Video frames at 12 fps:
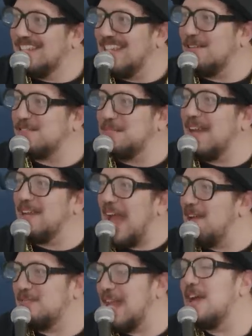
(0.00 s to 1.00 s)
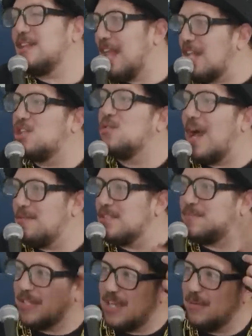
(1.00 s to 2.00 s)
That was my. I, that, that's who I
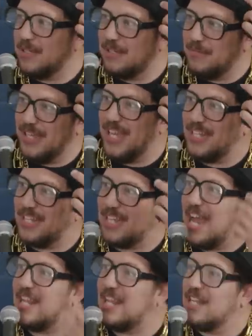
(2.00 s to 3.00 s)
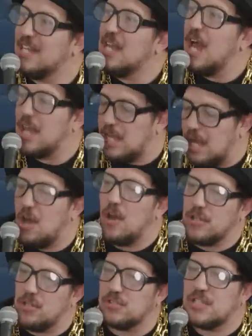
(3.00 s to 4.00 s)
was becoming in my head. The Well, guy me- that a, a
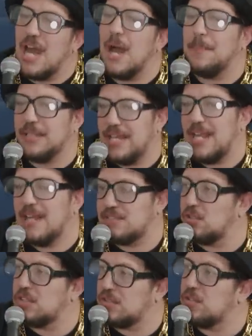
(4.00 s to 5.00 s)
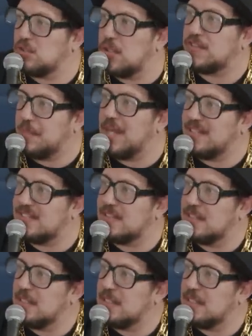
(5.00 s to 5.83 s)
hard nosed cop, but that has soft, spots.